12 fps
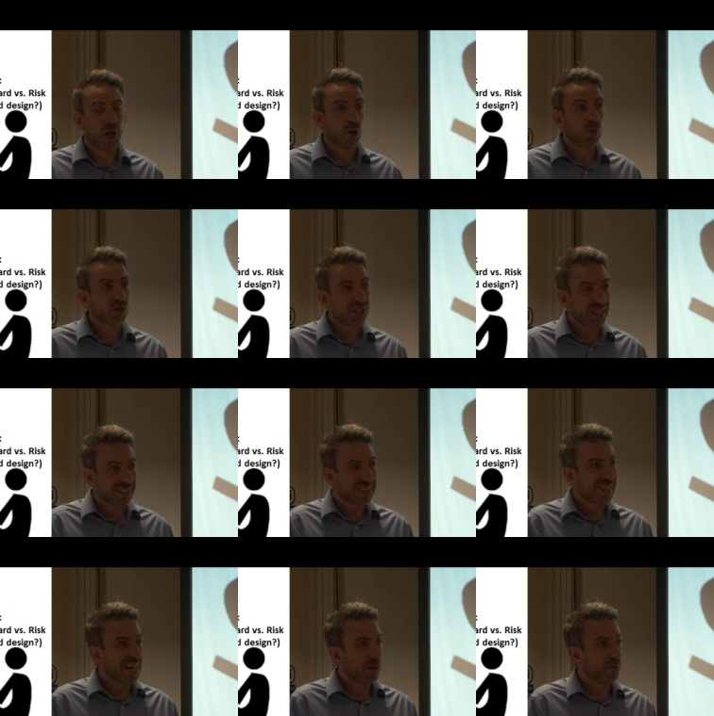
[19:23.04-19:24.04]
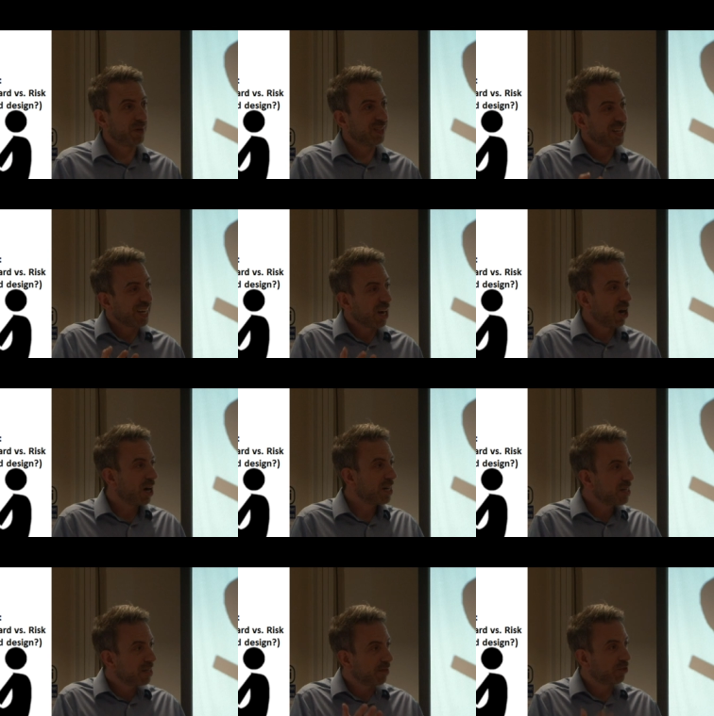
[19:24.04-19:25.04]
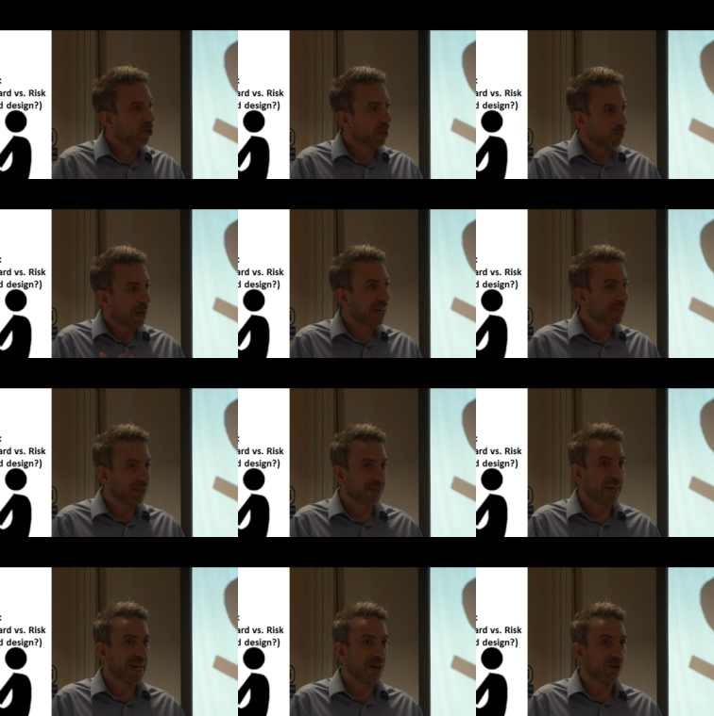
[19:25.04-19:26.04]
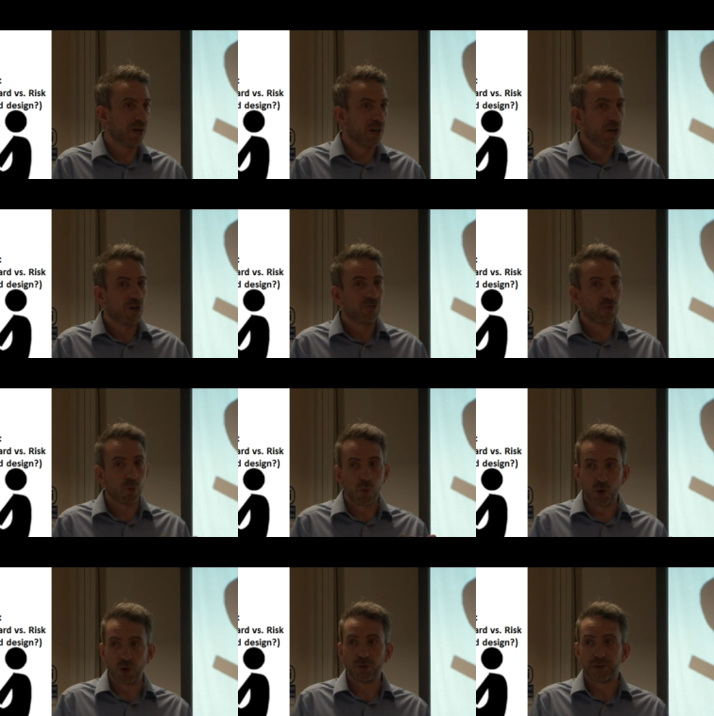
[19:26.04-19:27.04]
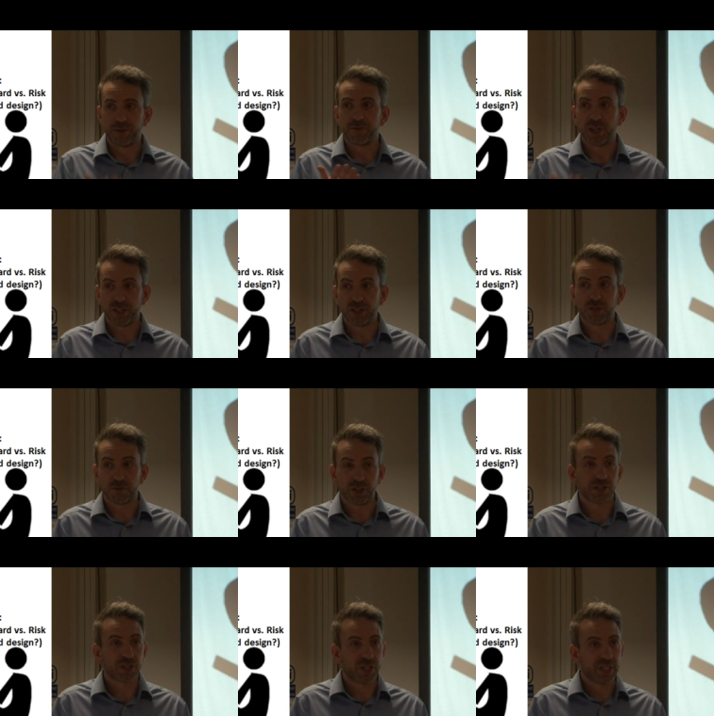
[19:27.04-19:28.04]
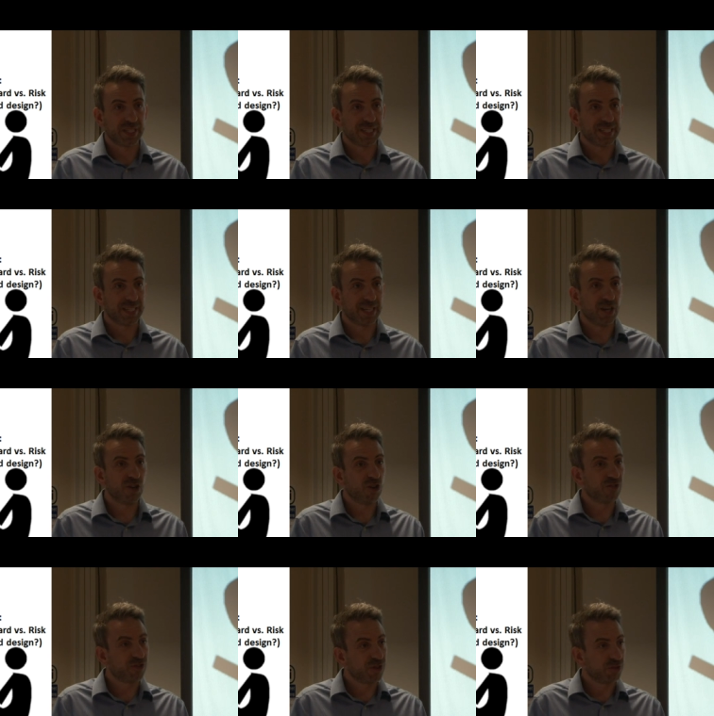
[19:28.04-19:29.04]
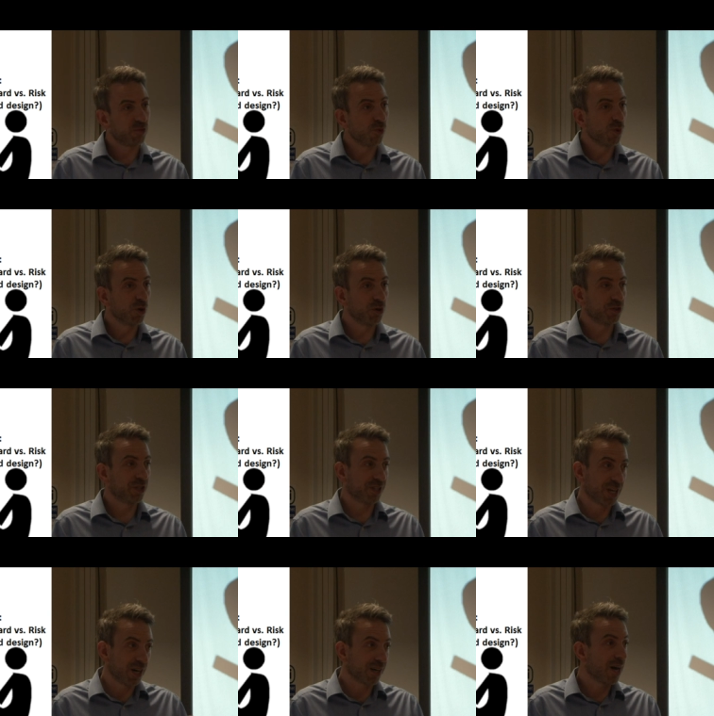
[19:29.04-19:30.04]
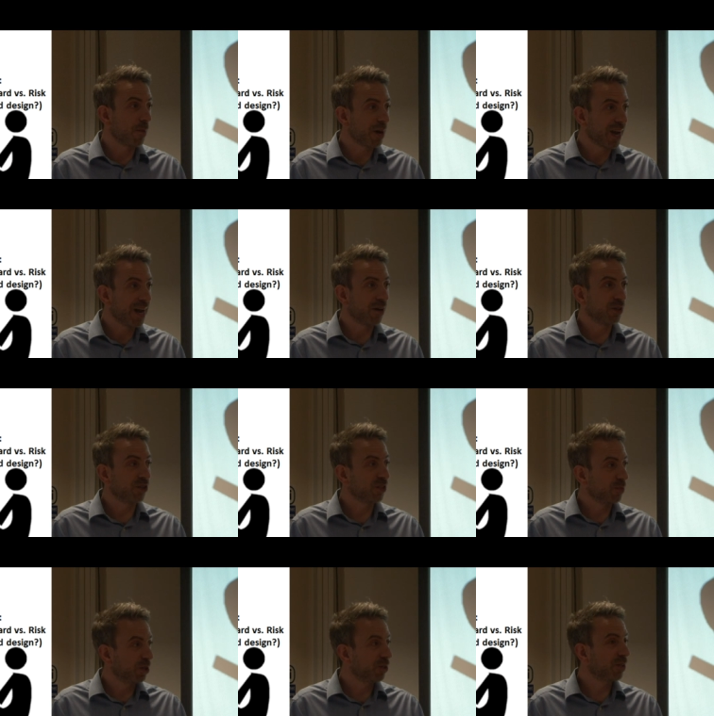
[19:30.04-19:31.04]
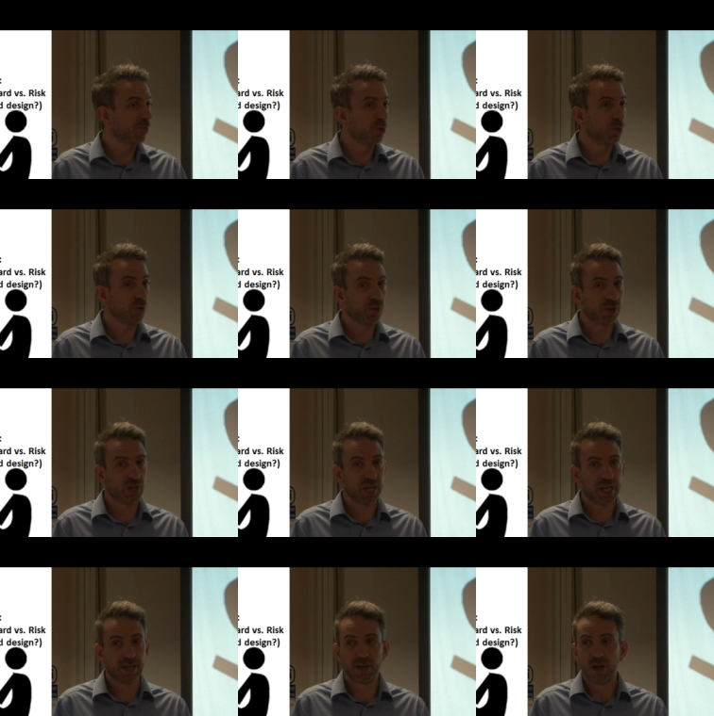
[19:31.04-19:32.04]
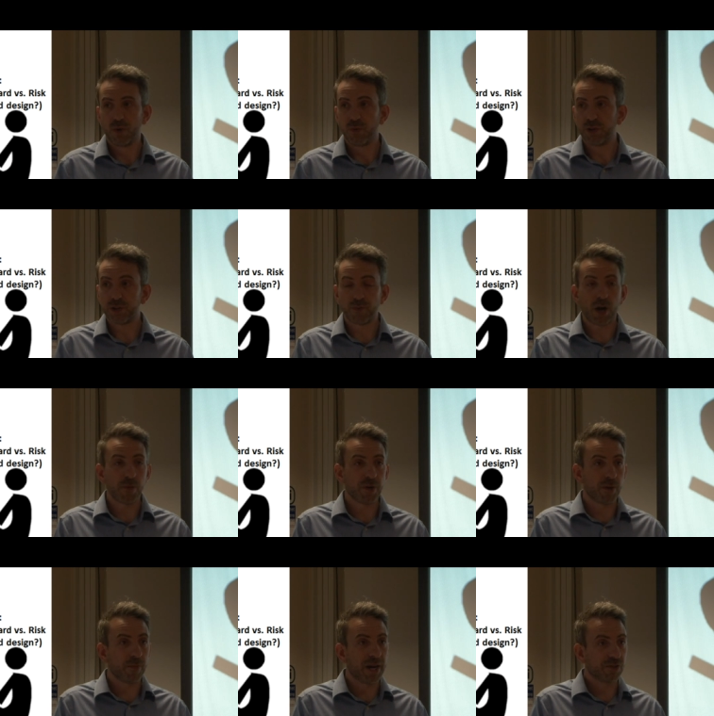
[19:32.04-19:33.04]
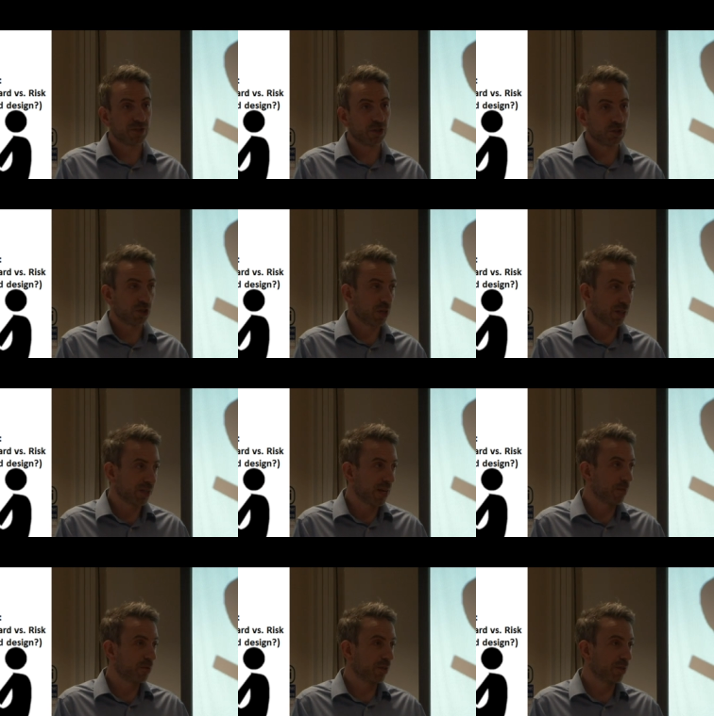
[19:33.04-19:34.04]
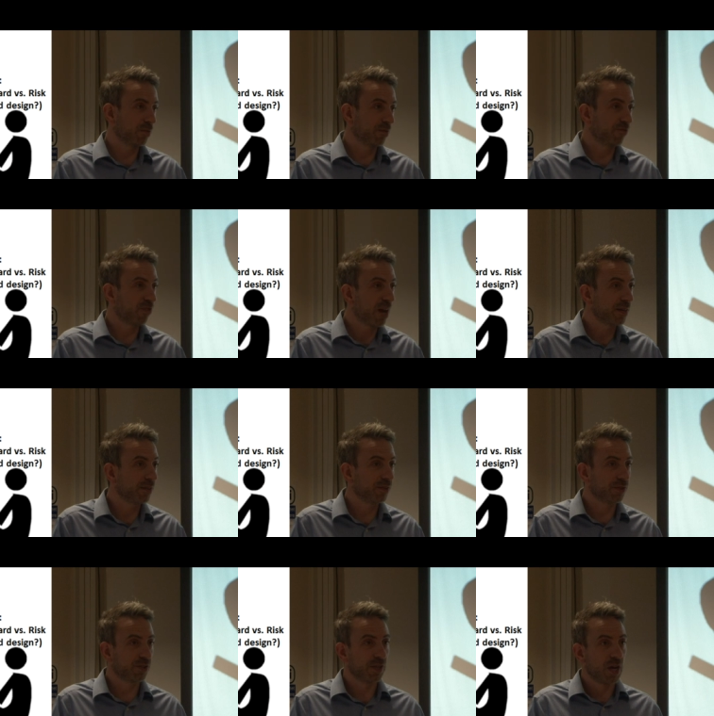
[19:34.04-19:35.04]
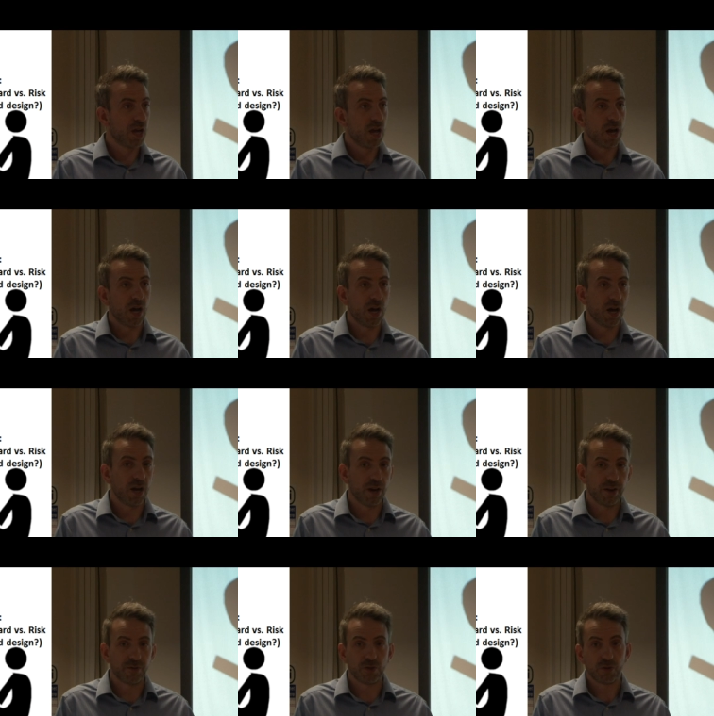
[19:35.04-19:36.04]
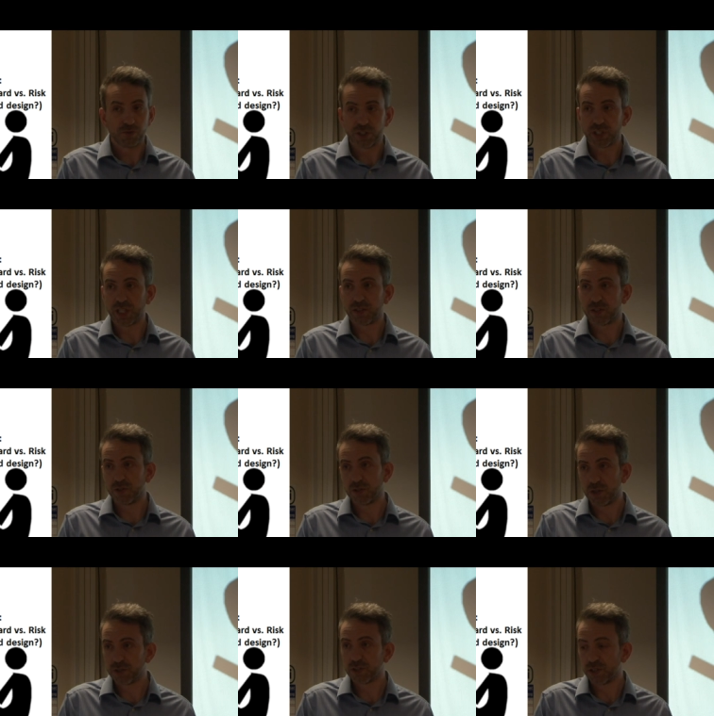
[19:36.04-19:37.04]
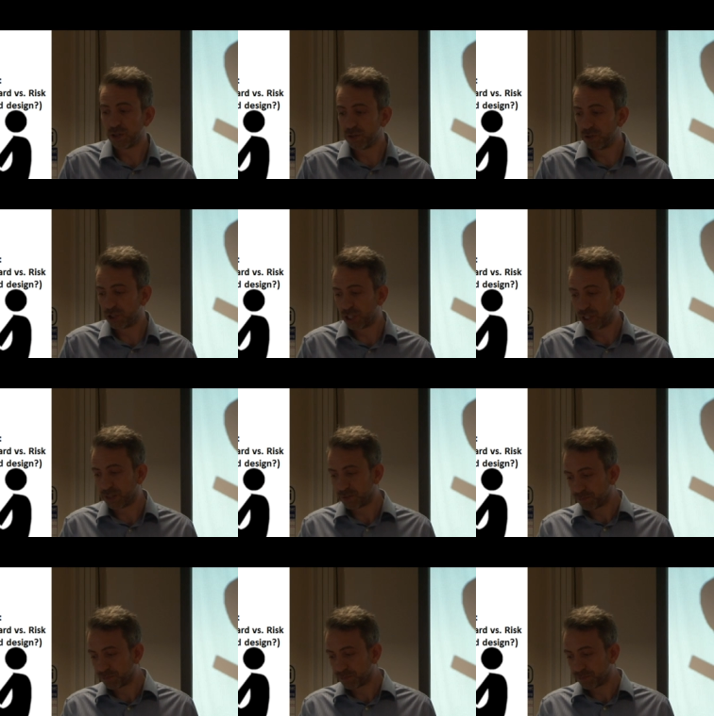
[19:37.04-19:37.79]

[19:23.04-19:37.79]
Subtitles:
what tends to happen is they're kind of trying to balance out reward versus risk. And often the reward is kind of coming out as the most important thing, which might be about social acceptance with friends, not risking social exclusion.